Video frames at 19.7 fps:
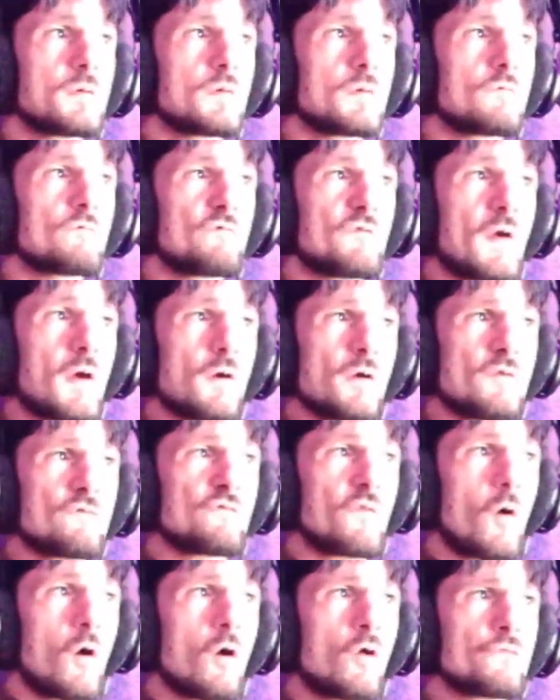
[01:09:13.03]
very
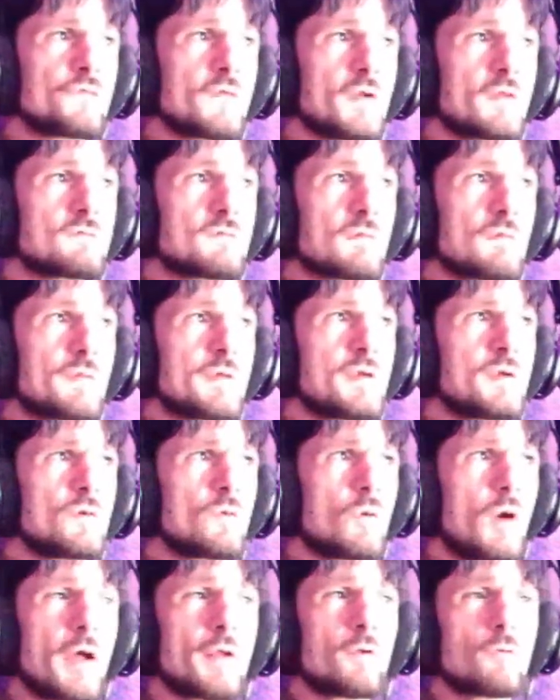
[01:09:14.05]
false and it's illegal,
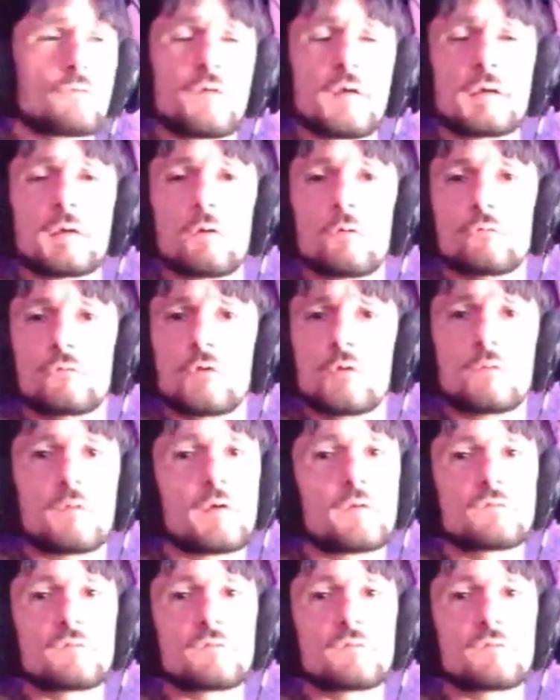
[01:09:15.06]
I don't think he'll do this